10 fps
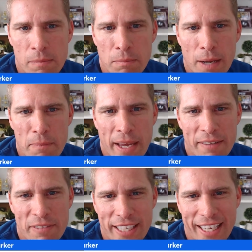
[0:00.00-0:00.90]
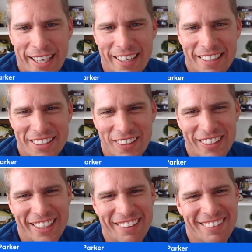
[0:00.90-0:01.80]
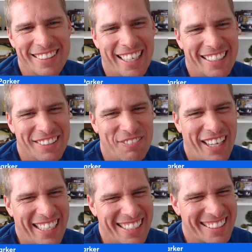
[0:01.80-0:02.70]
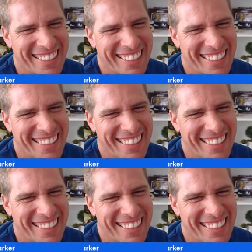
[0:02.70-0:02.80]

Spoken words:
Meta if you can't. I'll tell you, I got tens of pennies.